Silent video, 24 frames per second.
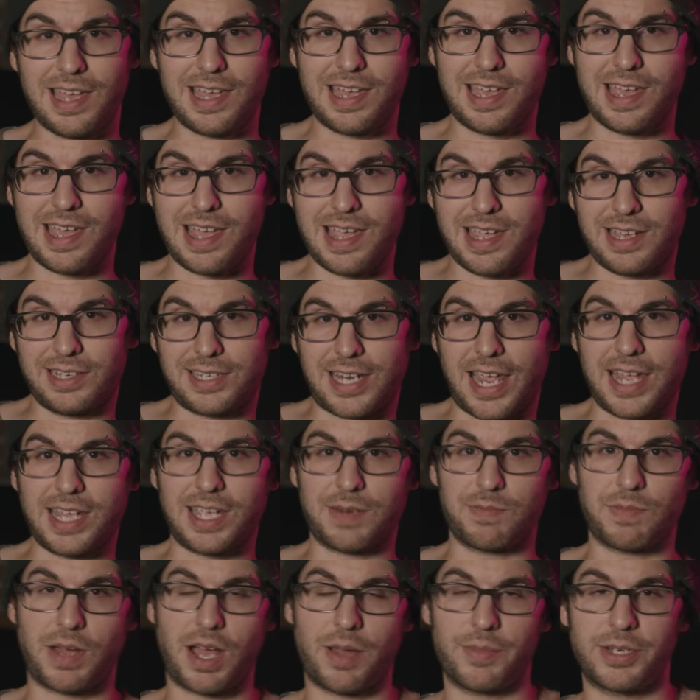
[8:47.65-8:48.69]
hey, hey,
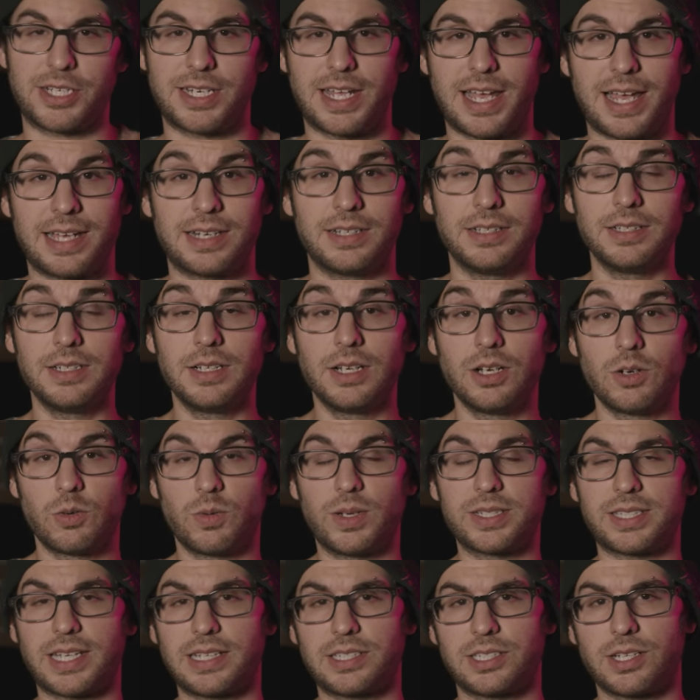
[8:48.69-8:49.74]
take it, mom and dad,
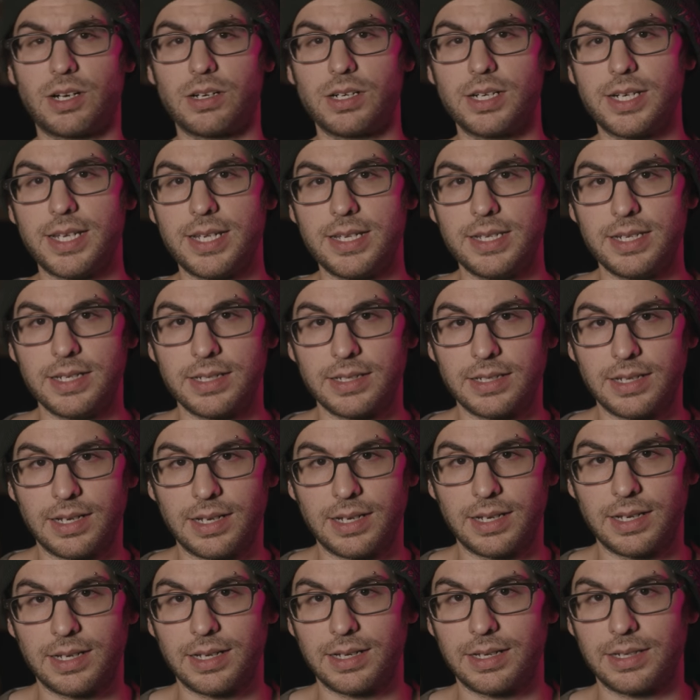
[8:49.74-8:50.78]
was I started eating,
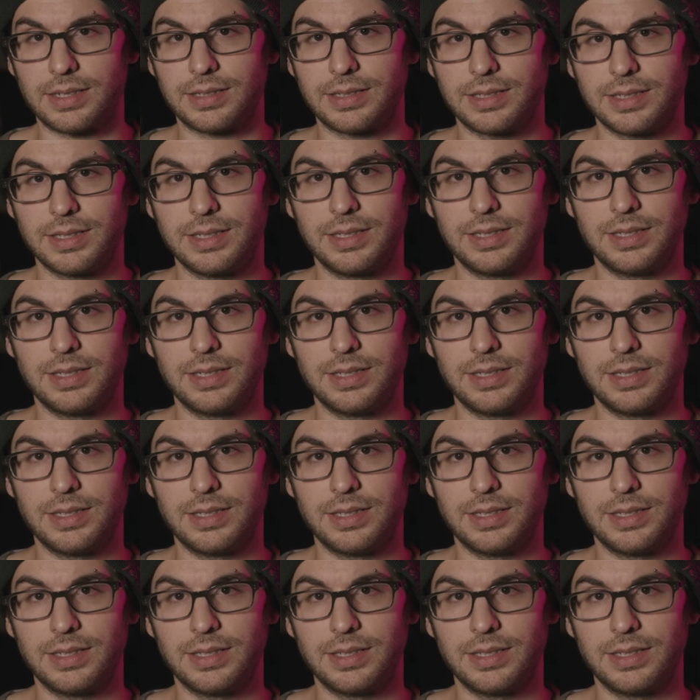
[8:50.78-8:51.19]
uh,